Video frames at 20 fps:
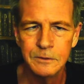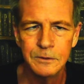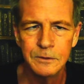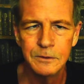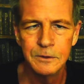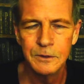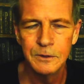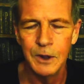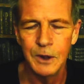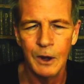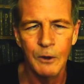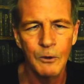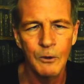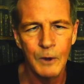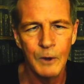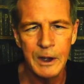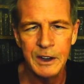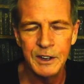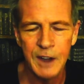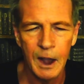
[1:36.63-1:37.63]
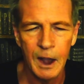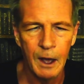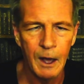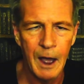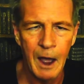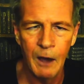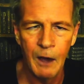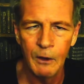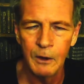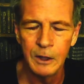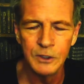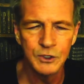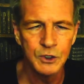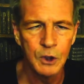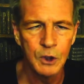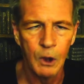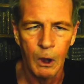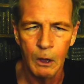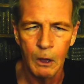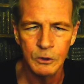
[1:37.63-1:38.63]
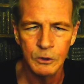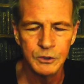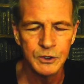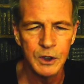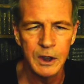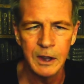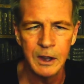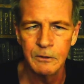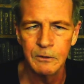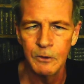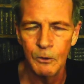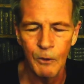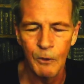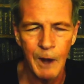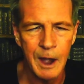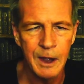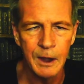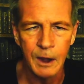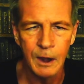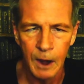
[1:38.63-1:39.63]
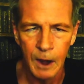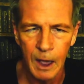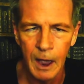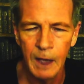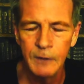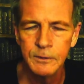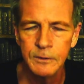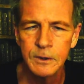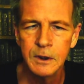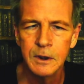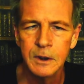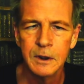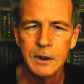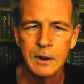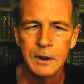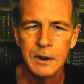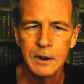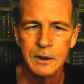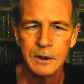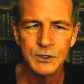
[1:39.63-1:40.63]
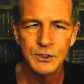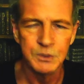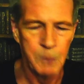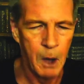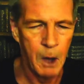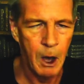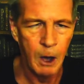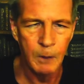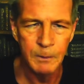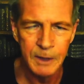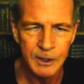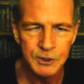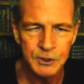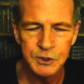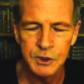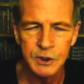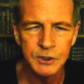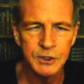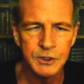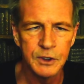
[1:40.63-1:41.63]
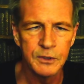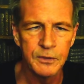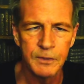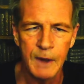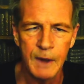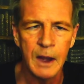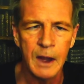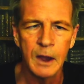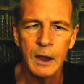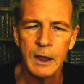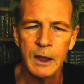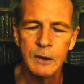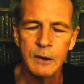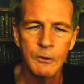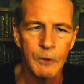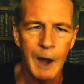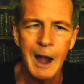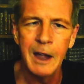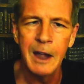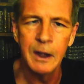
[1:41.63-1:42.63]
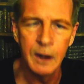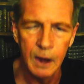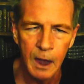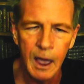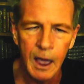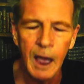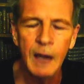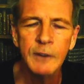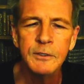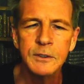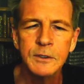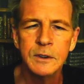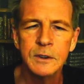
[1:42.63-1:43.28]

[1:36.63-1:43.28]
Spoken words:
retail outlets closing right and left, small businesses failing right and left.